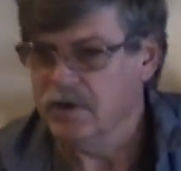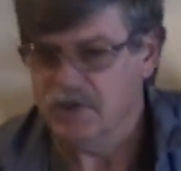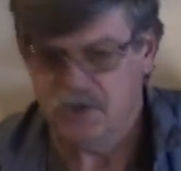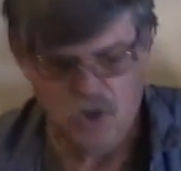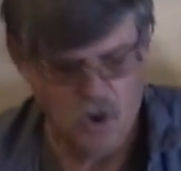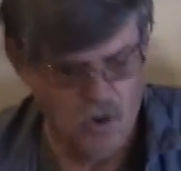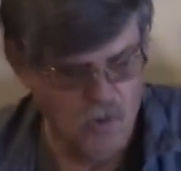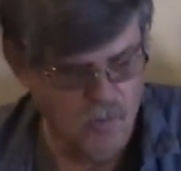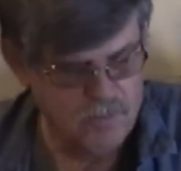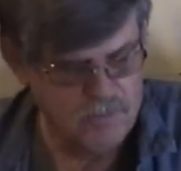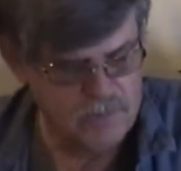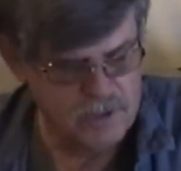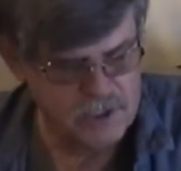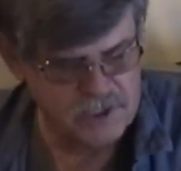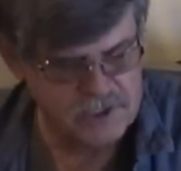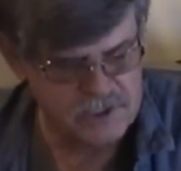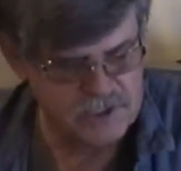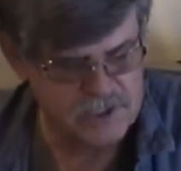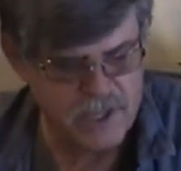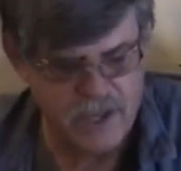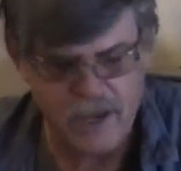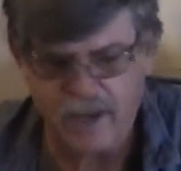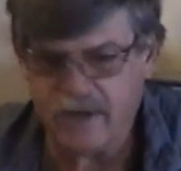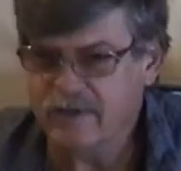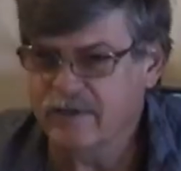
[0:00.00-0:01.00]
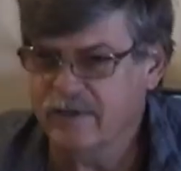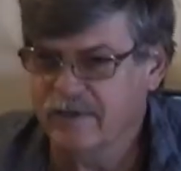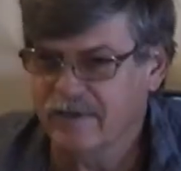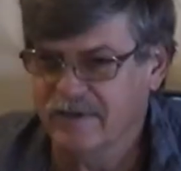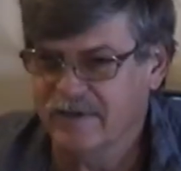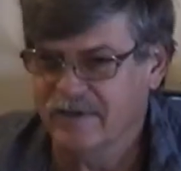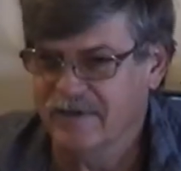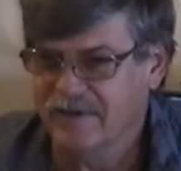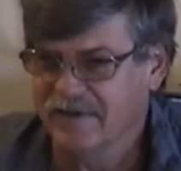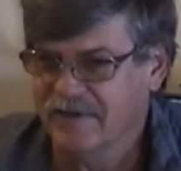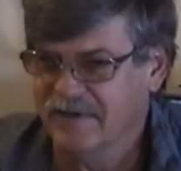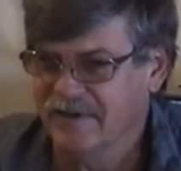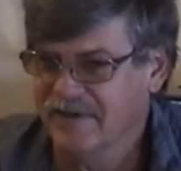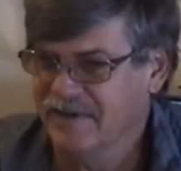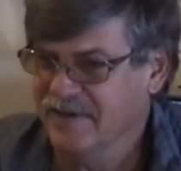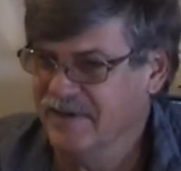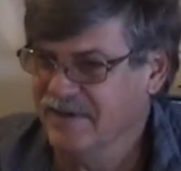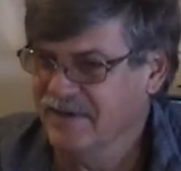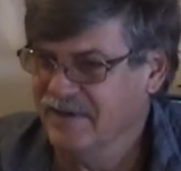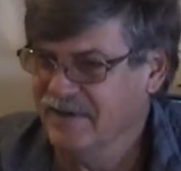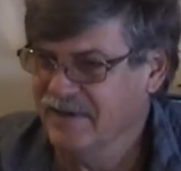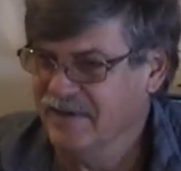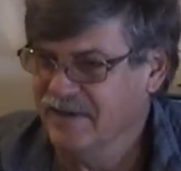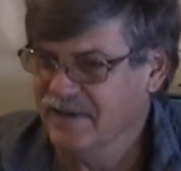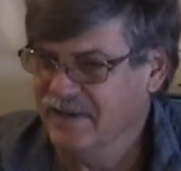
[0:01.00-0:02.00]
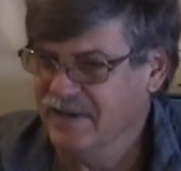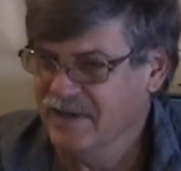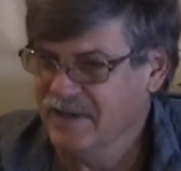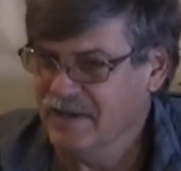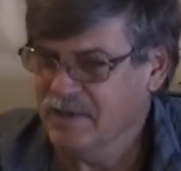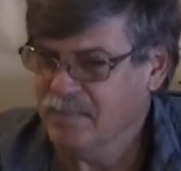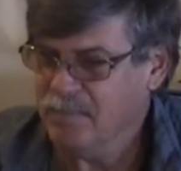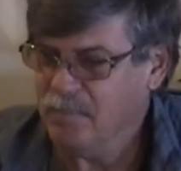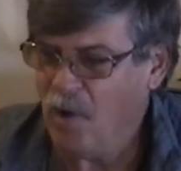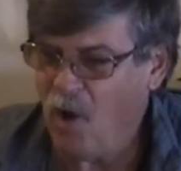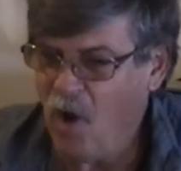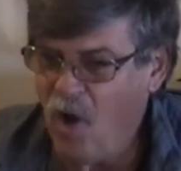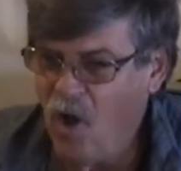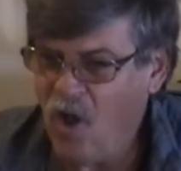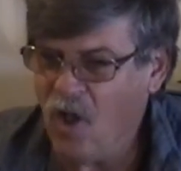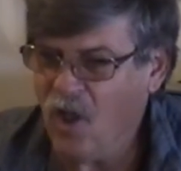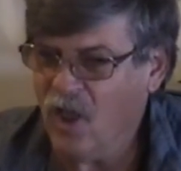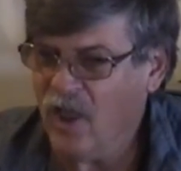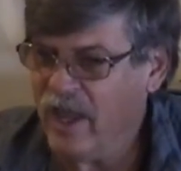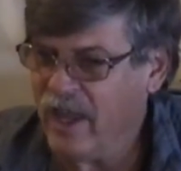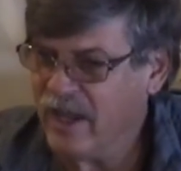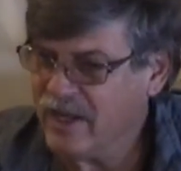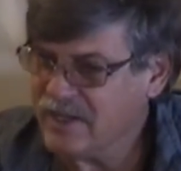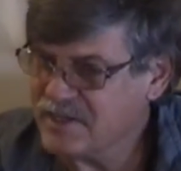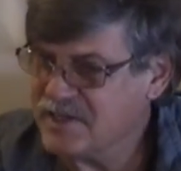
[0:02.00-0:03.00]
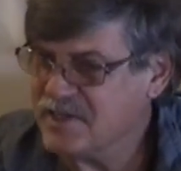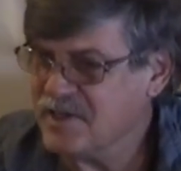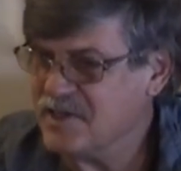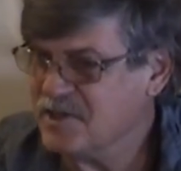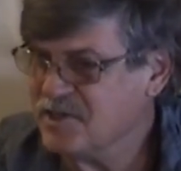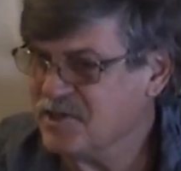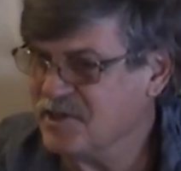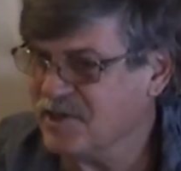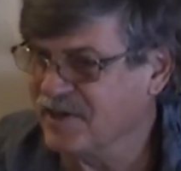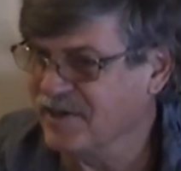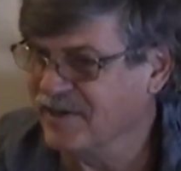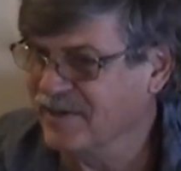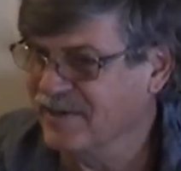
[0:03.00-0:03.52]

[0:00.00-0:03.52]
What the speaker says: don't miss that. Paul had a sister.